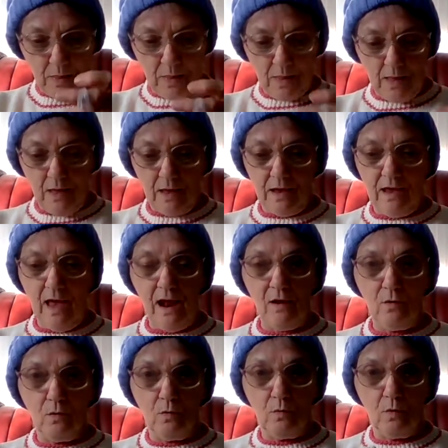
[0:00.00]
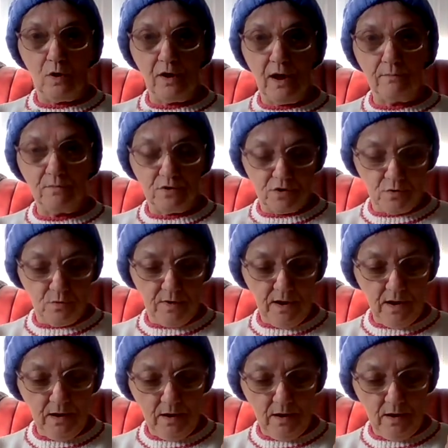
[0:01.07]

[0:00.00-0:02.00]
the yellow one I'm doing,